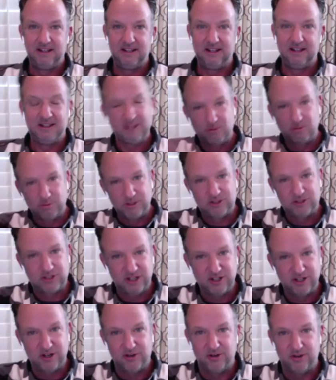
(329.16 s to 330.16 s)
and they're
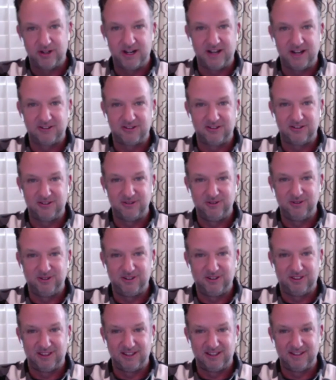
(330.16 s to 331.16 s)
risking going out to doing
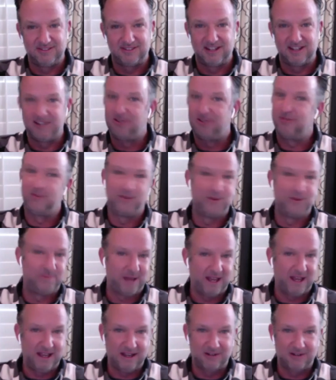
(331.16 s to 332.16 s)
things like going to the
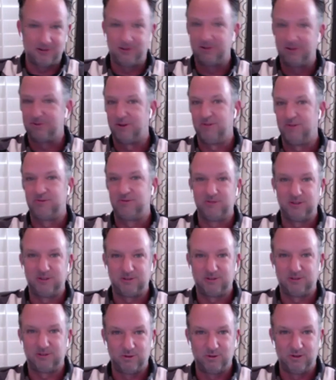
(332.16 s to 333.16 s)
bank or the grocery
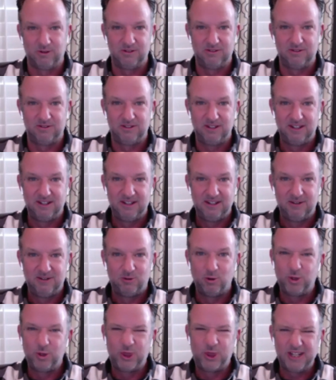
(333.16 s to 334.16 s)
stores
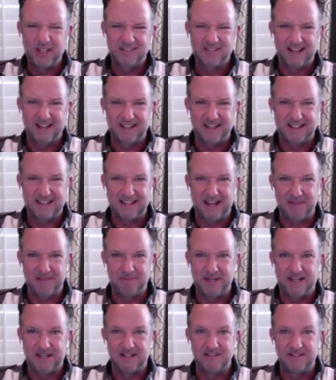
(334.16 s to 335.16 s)
or things like that
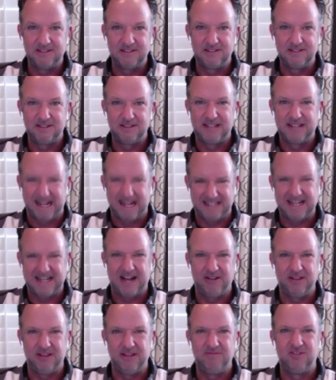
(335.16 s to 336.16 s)
because that's
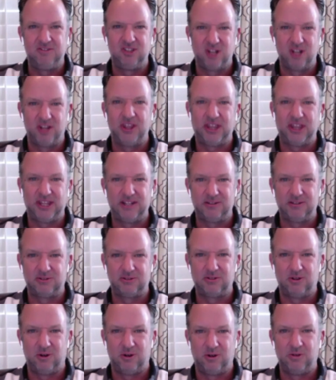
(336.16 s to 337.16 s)
how they've done things
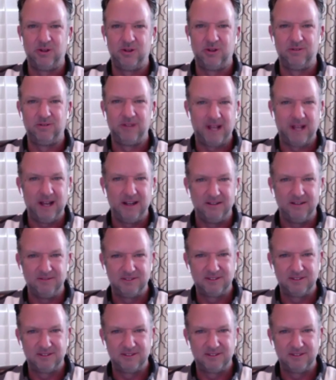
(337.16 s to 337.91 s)
all their lives.